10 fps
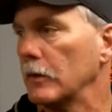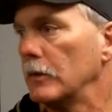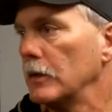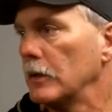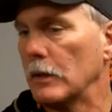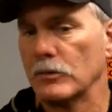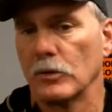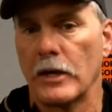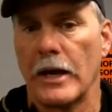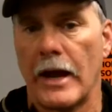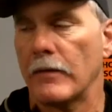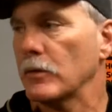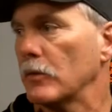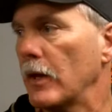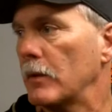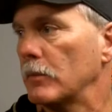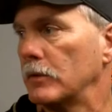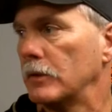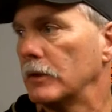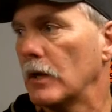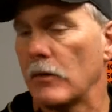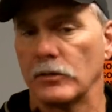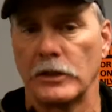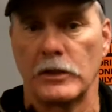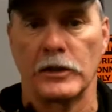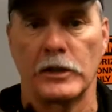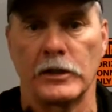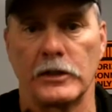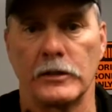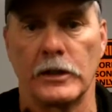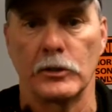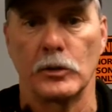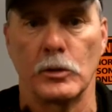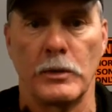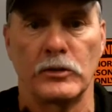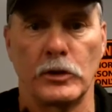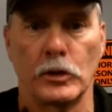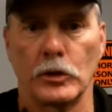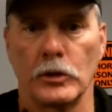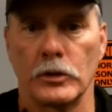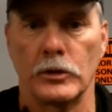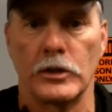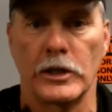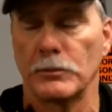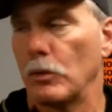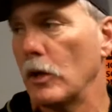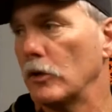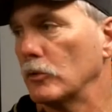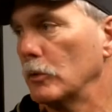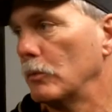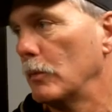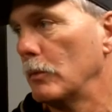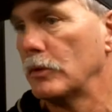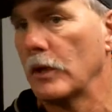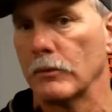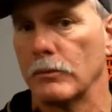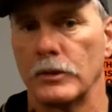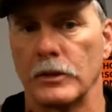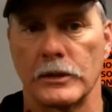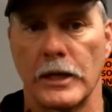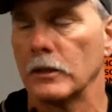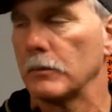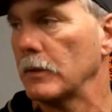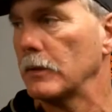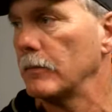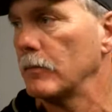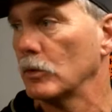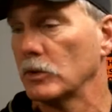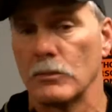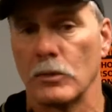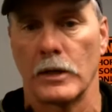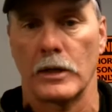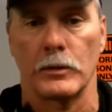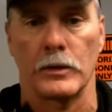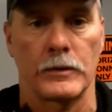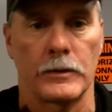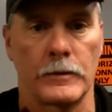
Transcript: And he was okay after that, but obviously he didn't think he could do the best he could the next play. So he put Caleb in, which I'm okay with.